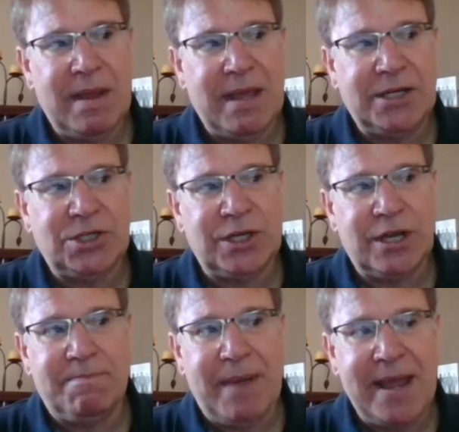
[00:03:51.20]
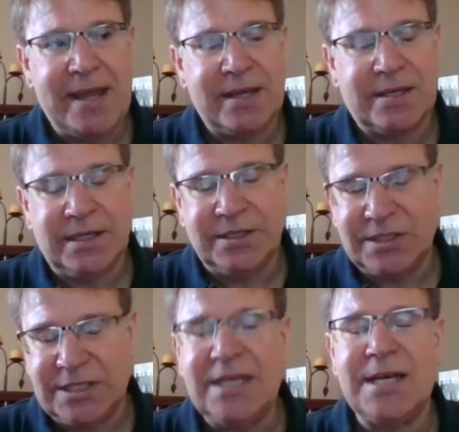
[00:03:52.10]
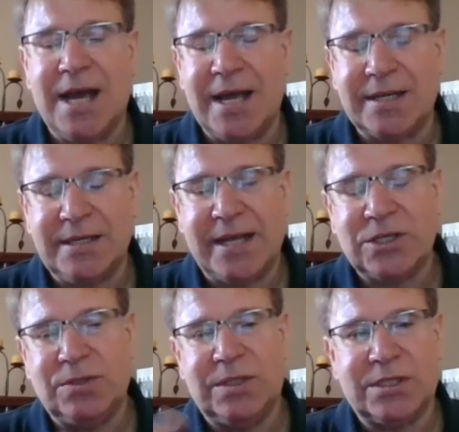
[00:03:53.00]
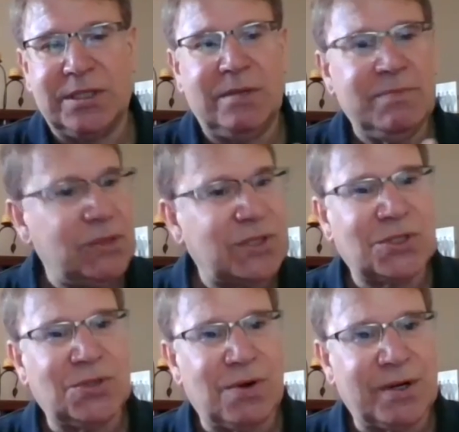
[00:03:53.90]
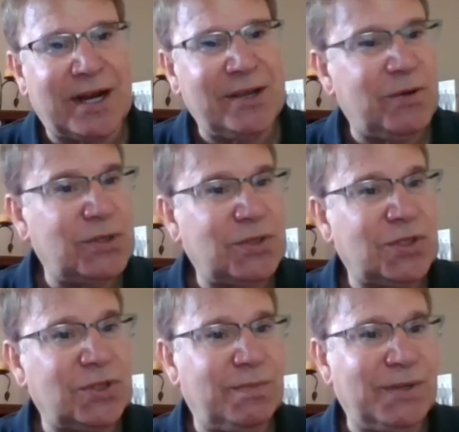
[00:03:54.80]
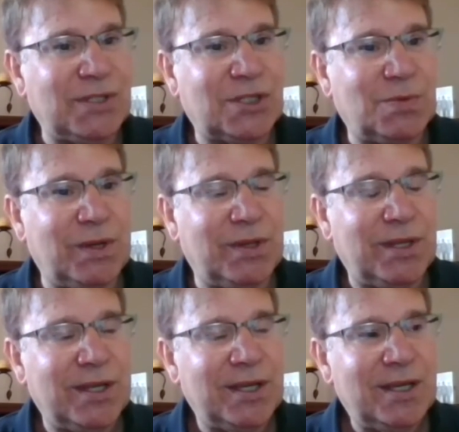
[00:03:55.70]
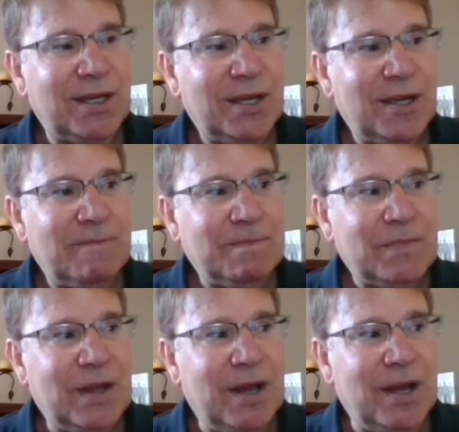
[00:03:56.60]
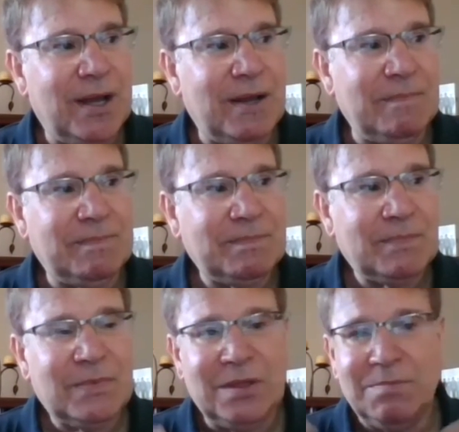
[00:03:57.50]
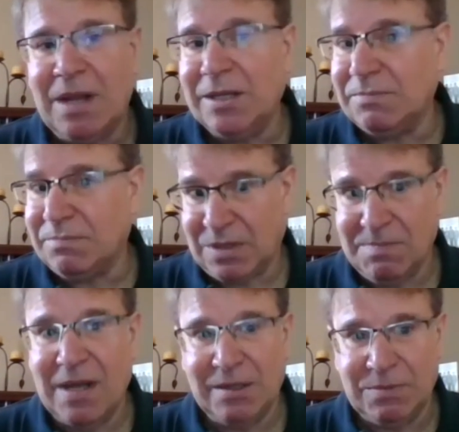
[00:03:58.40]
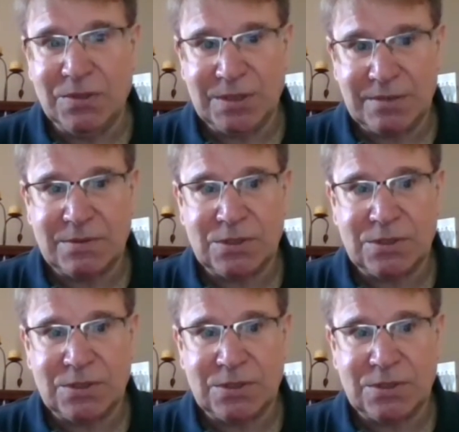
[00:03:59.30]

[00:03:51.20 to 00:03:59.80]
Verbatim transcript: managing a bank in Seacock next to this little music store that I always used to do business with, um, the Mullen the Mullen music